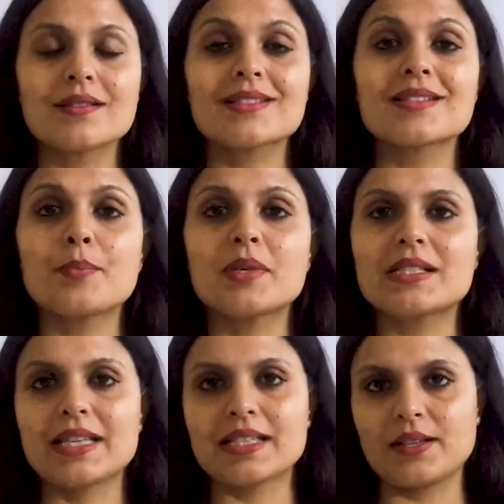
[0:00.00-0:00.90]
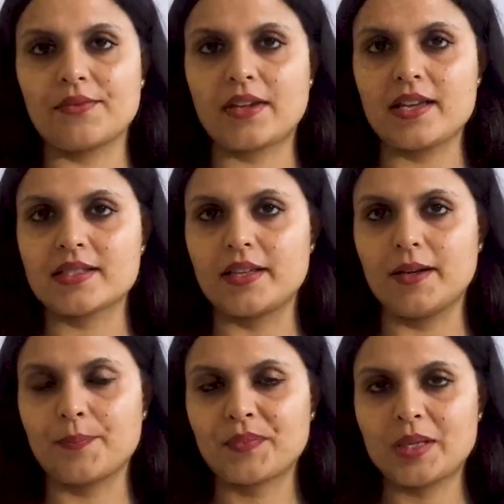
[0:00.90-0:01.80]
It is a possessive case here
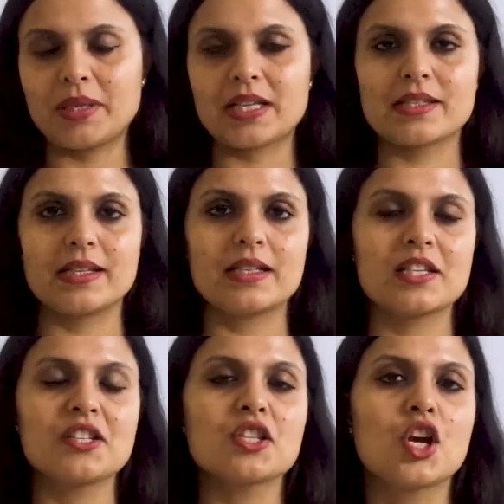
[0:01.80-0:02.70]
because it is